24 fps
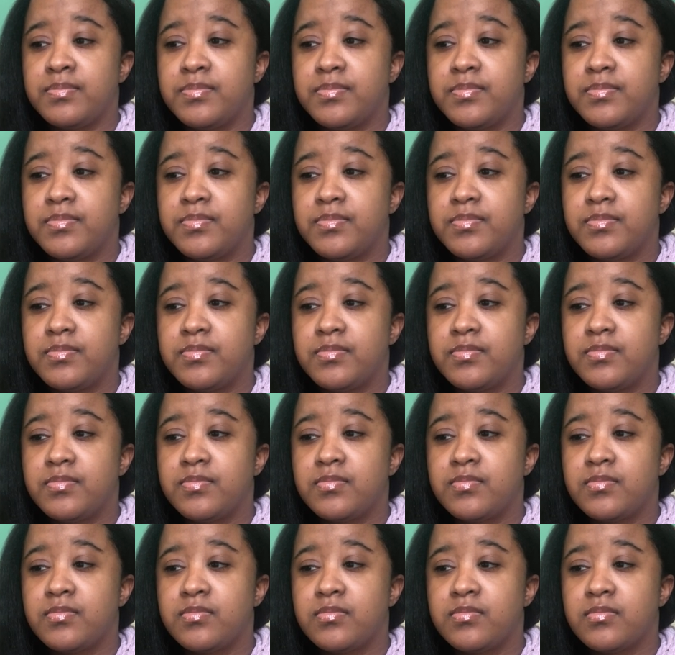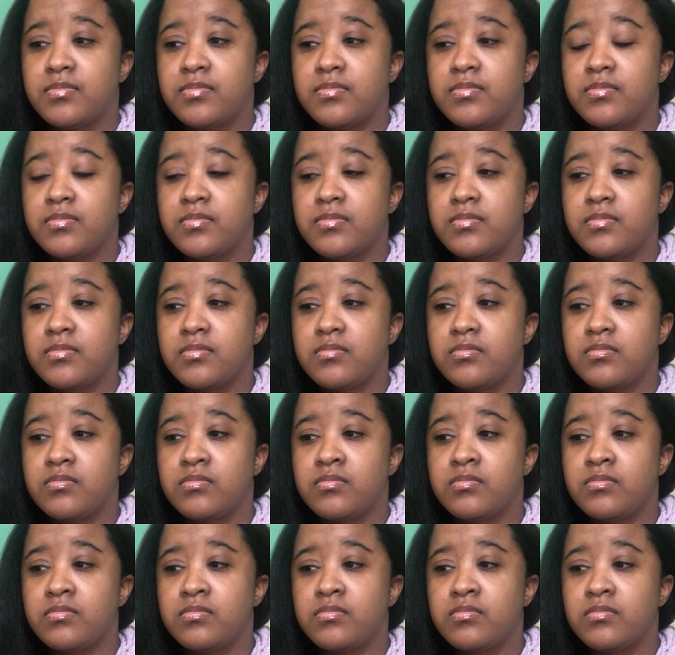
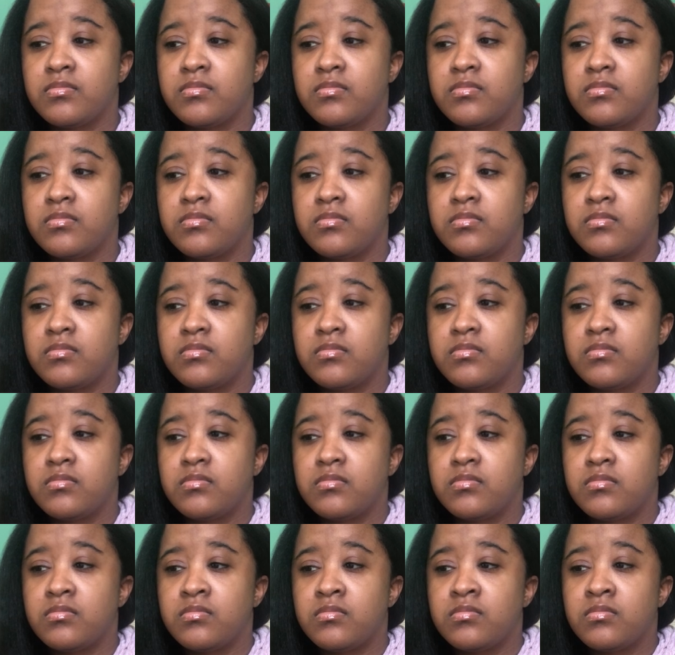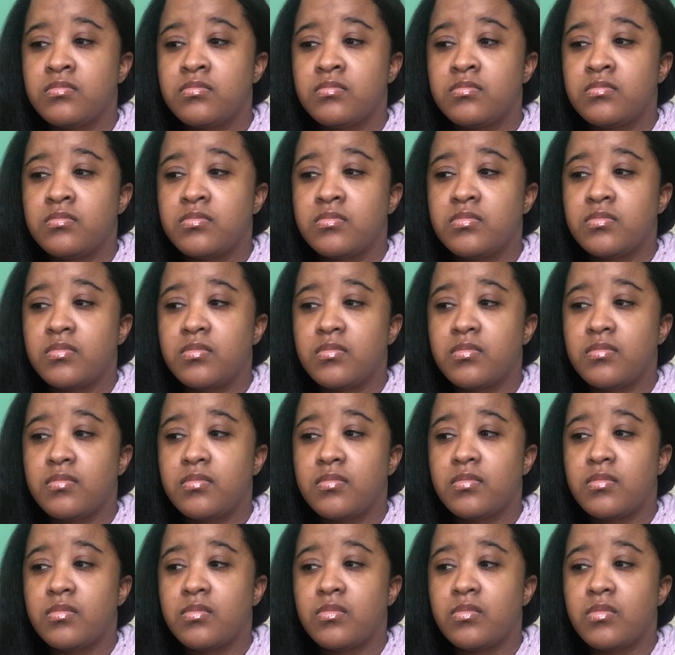
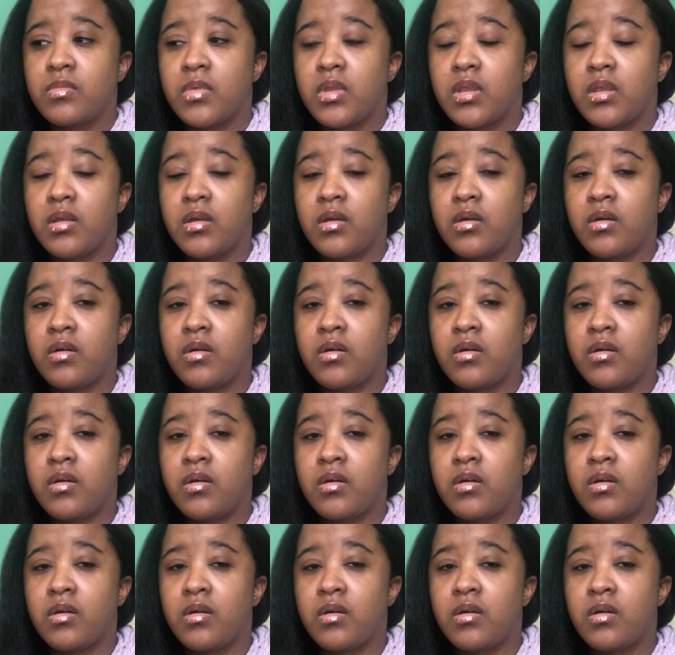No one is speaking in this clip.